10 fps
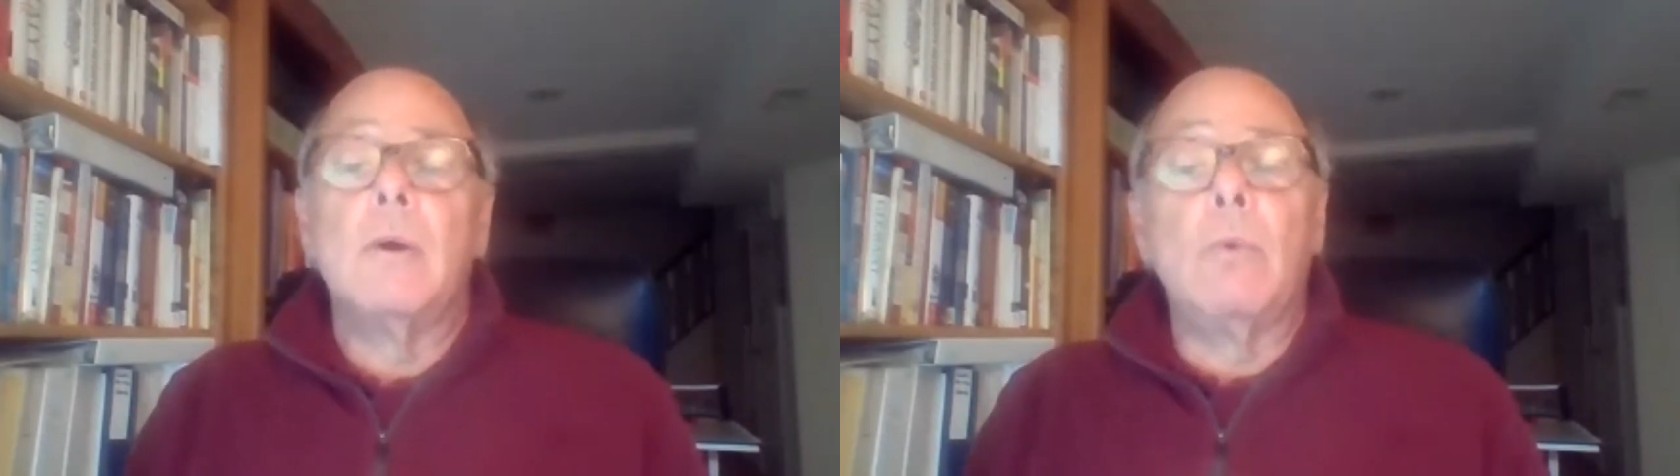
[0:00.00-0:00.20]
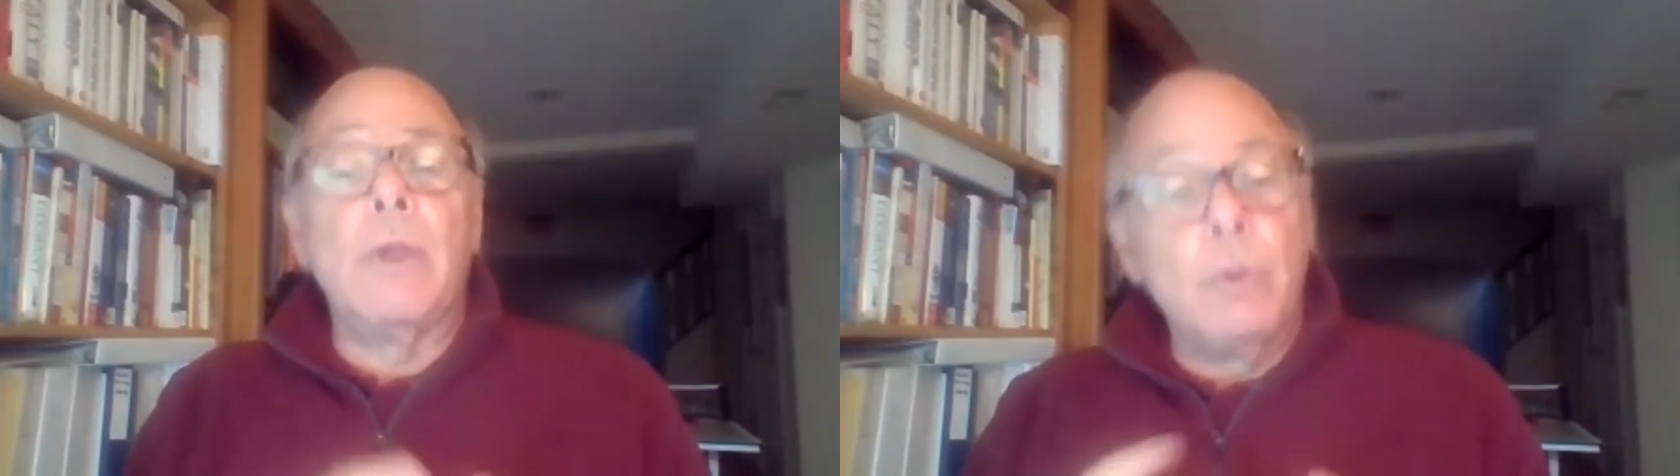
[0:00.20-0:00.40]

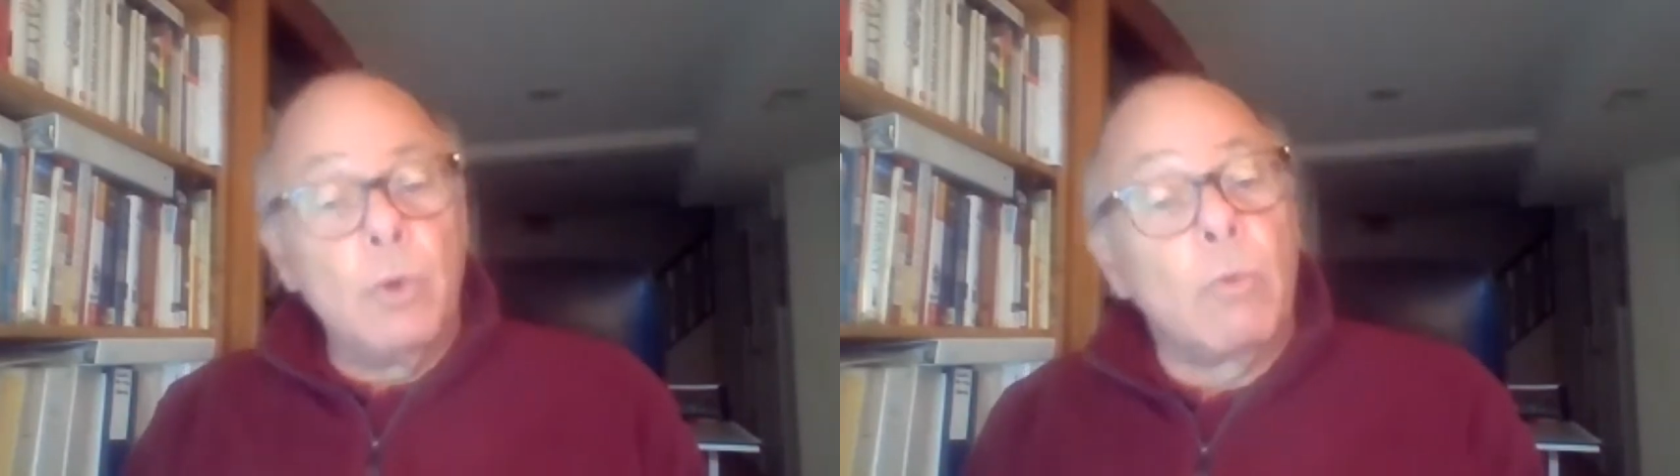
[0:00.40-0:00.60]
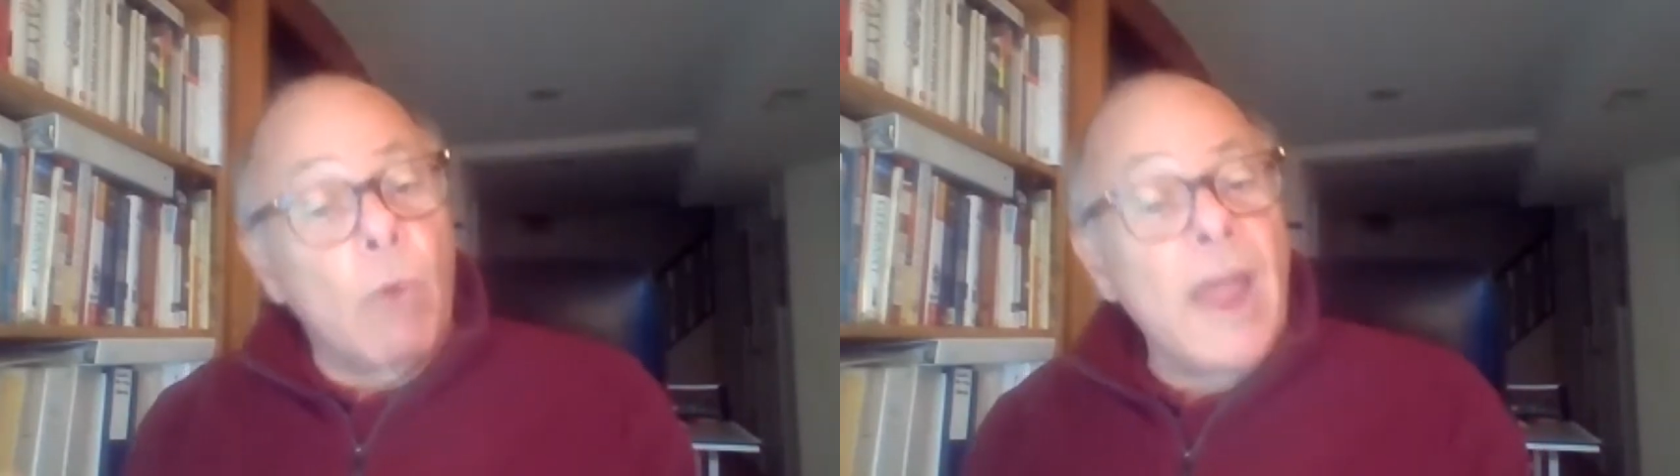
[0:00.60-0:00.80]
we
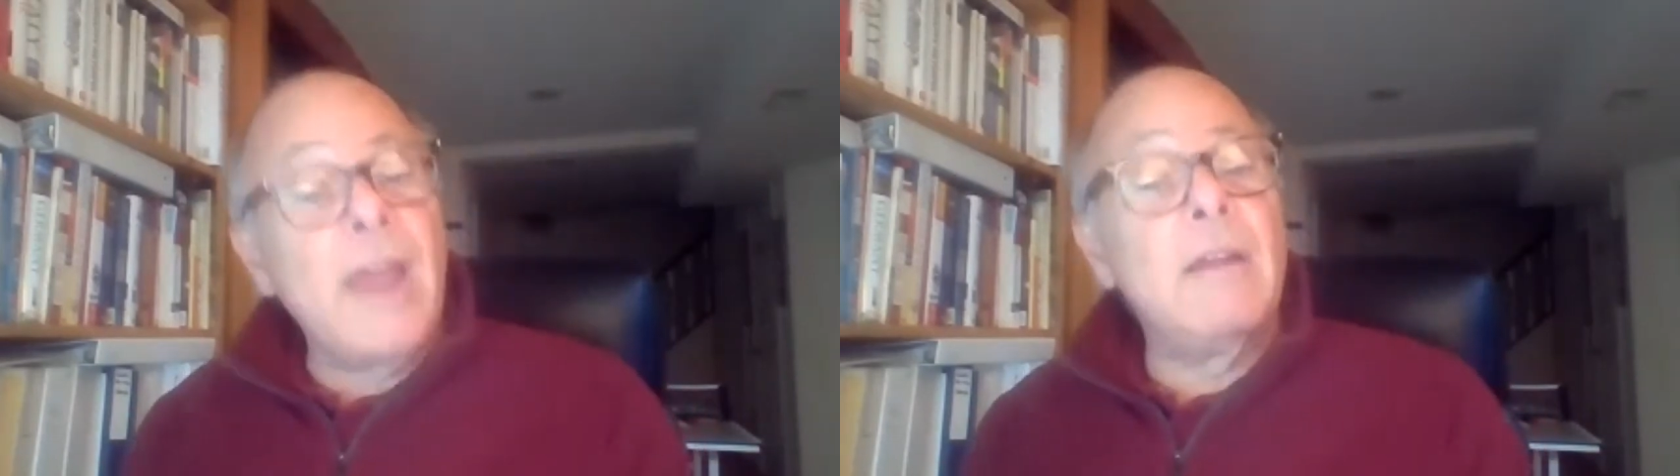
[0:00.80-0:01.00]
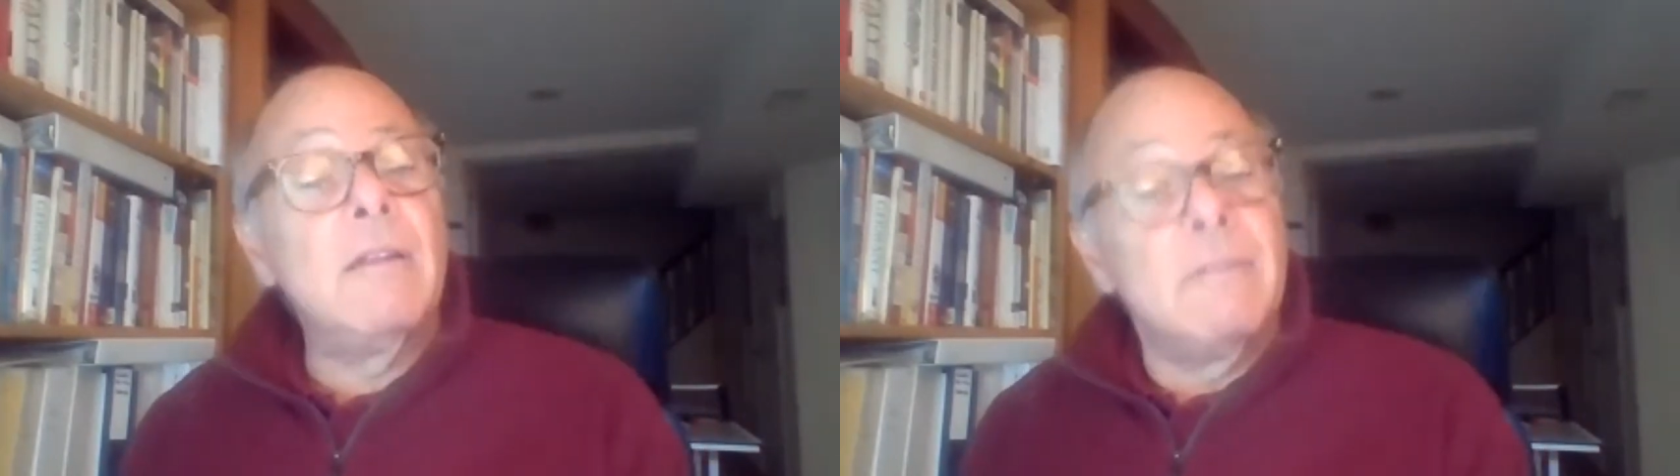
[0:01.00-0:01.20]
do it
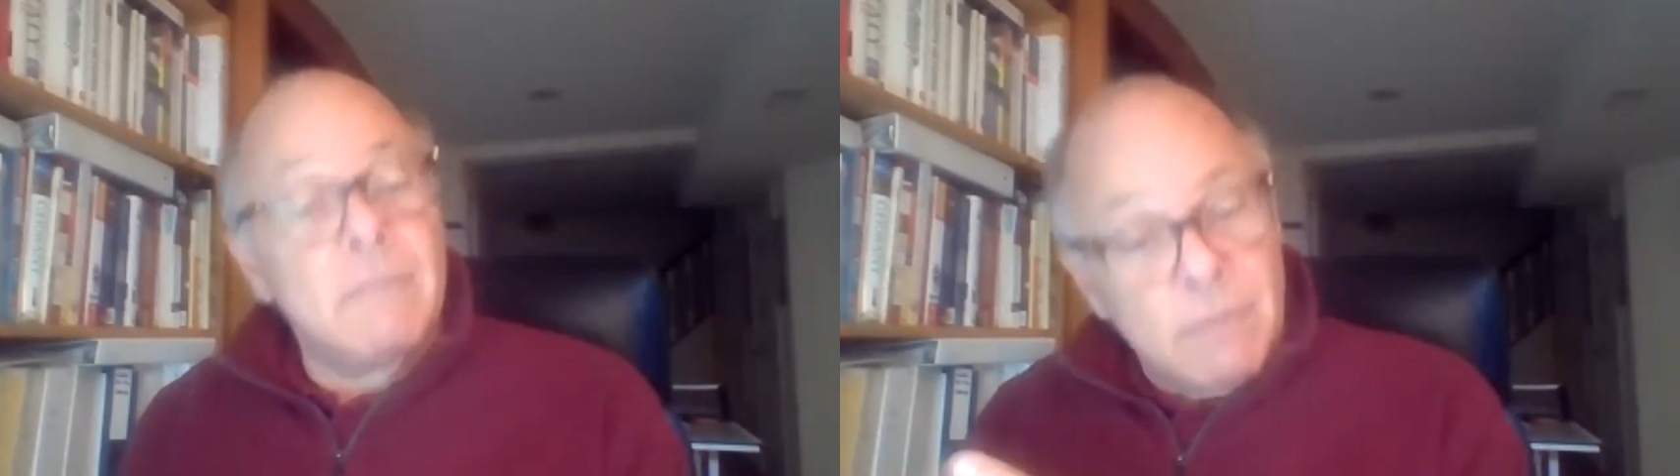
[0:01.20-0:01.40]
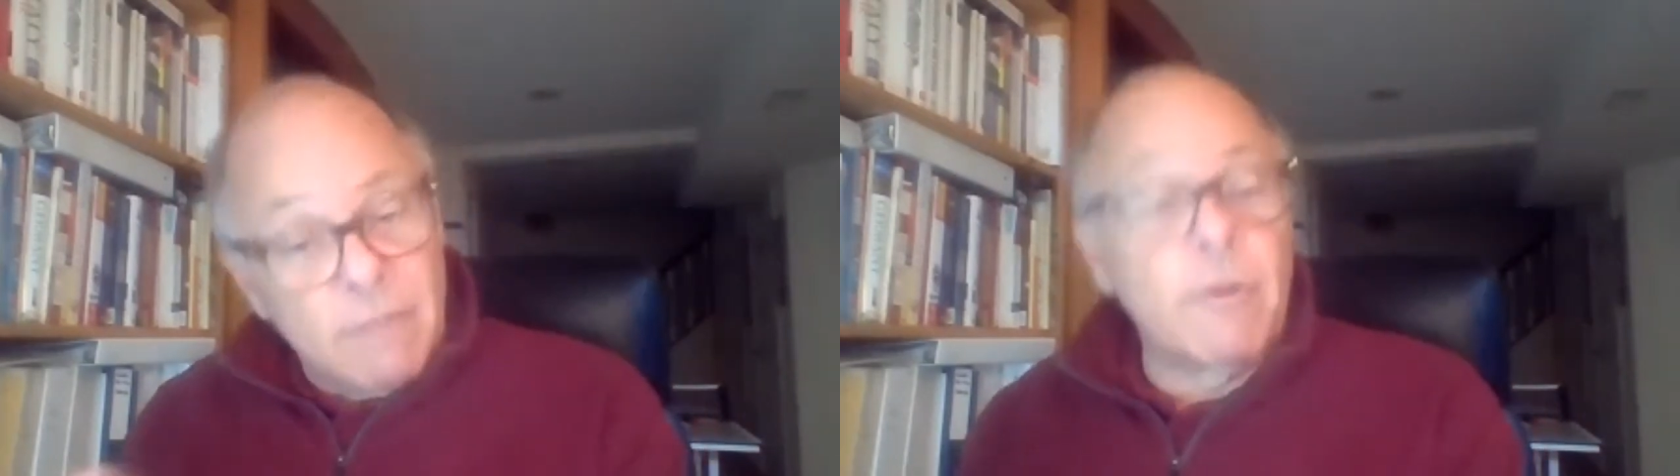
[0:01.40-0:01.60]
right
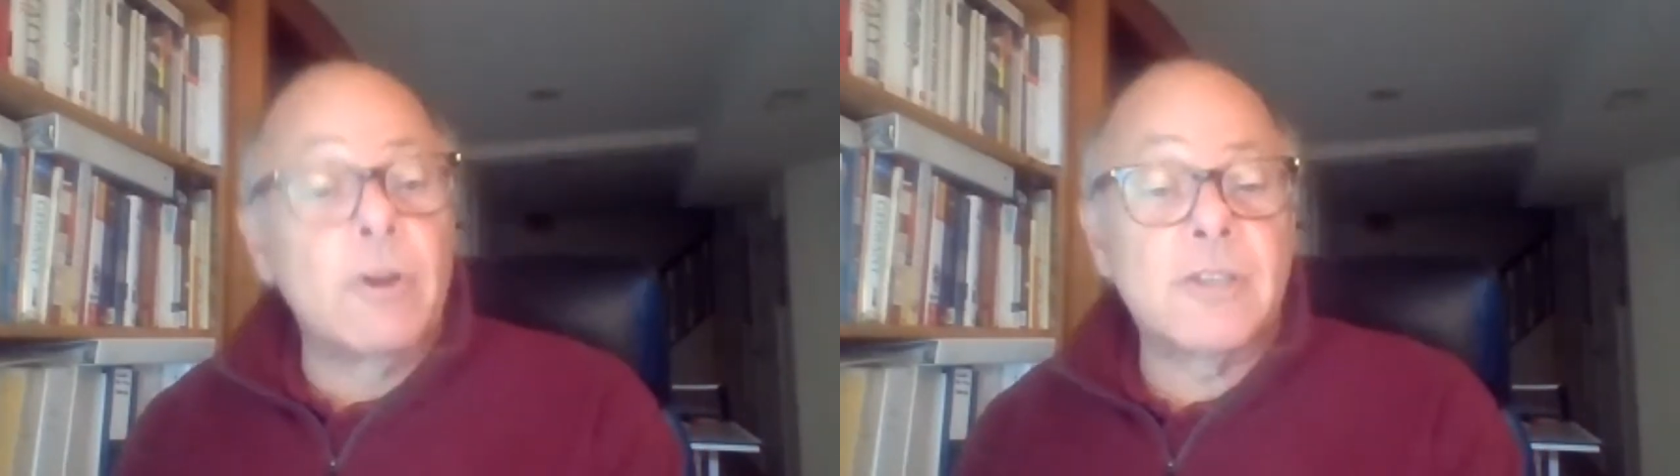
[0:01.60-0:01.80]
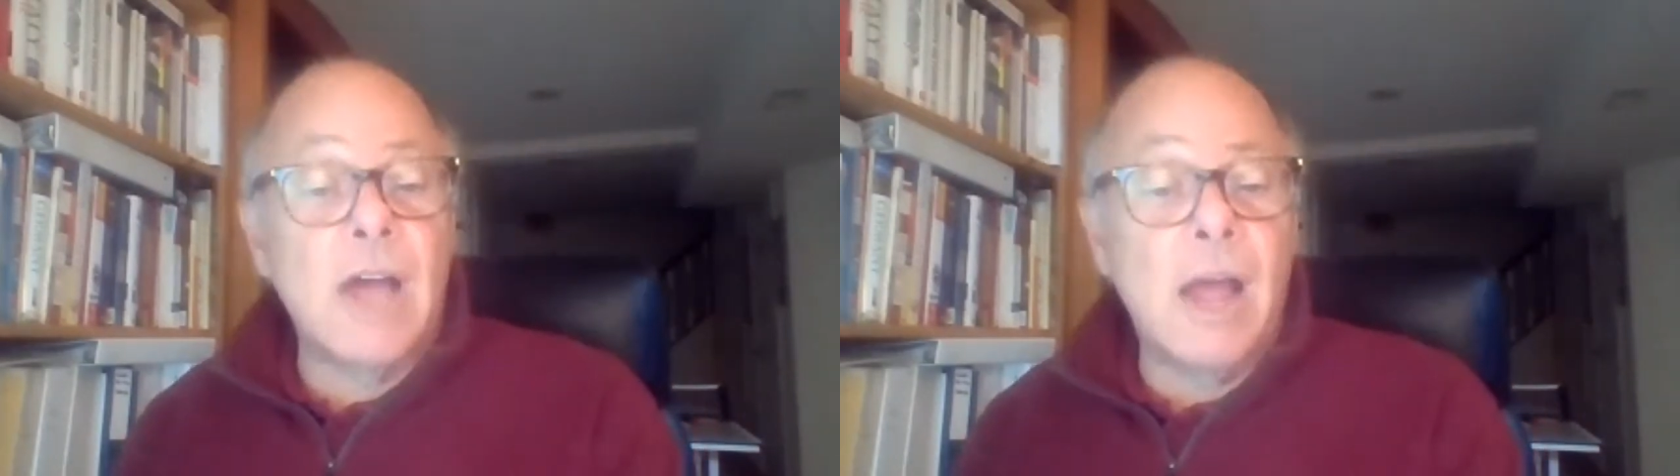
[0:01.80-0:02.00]
the
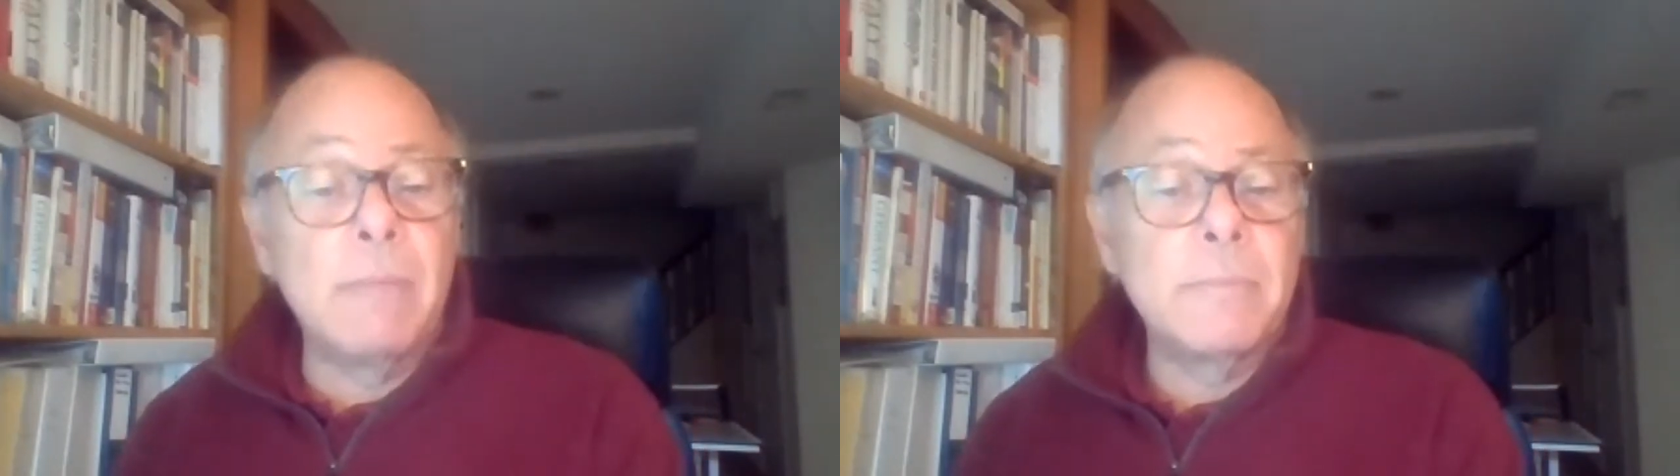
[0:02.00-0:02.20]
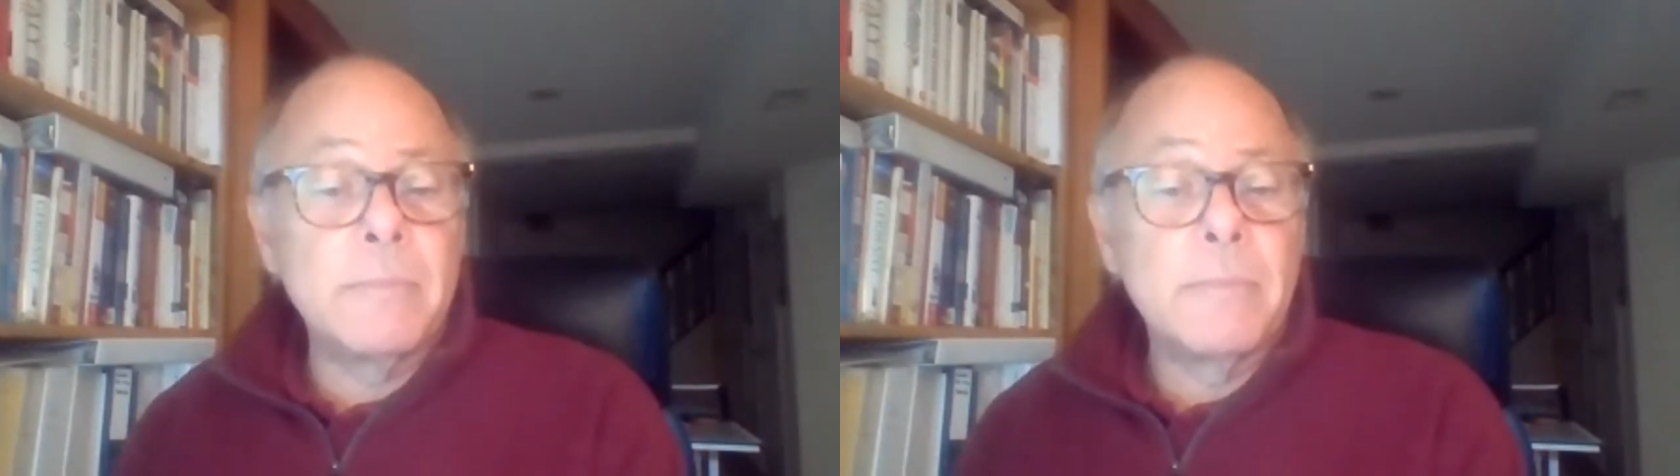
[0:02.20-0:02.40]
first time,